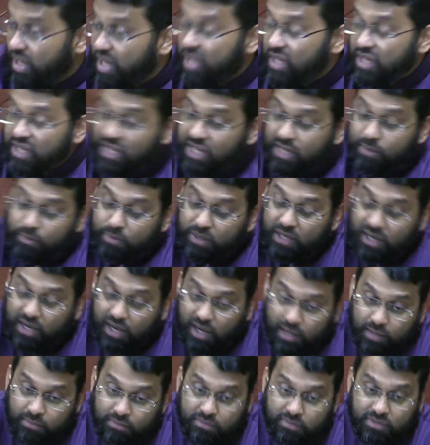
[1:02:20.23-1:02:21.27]
He
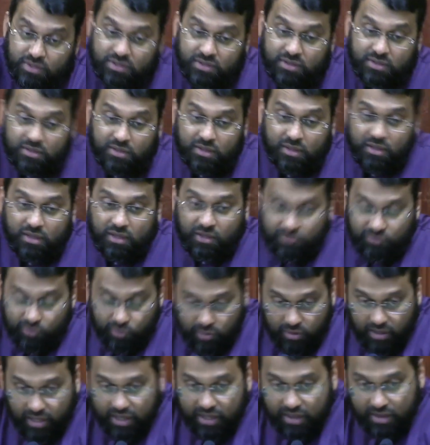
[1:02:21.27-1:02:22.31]
becomes, if you
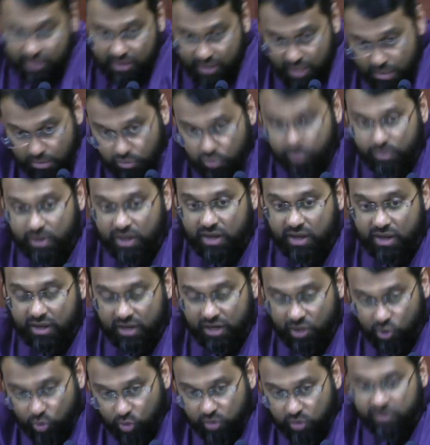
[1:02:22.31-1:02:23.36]
like, the Abu Bakr
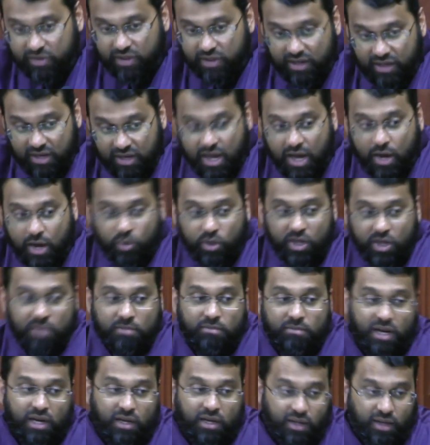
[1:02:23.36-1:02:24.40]
equivalent now in
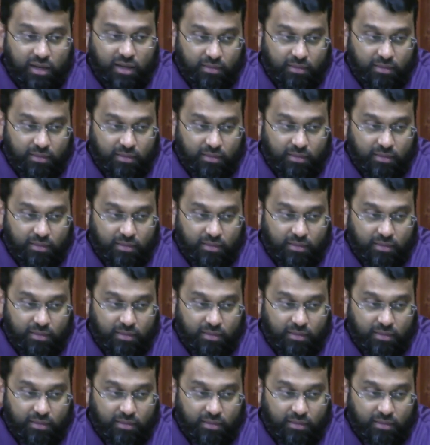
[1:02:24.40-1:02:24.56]
Mecca.